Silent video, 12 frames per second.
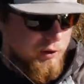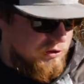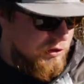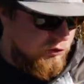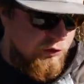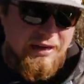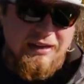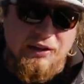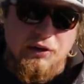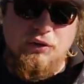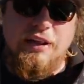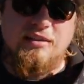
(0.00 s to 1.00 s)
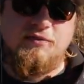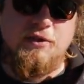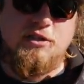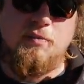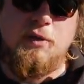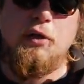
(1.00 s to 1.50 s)
is to create a little less
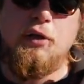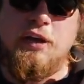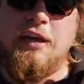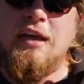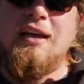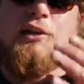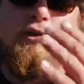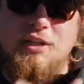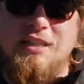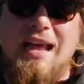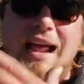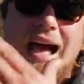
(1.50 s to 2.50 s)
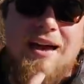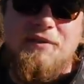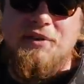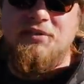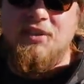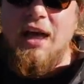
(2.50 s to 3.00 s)
visibility using that high
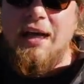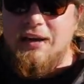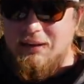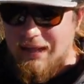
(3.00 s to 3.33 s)
vis line.